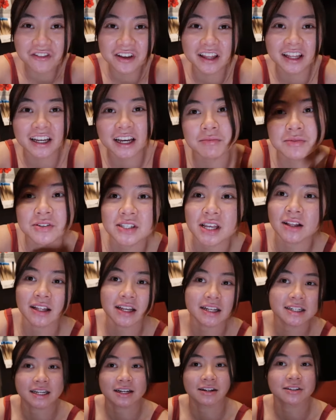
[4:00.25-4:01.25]
feel like I'm
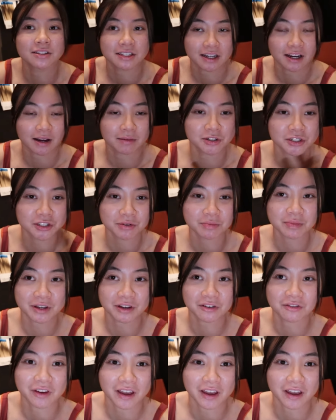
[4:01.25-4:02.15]
selling Delta. I'm just a big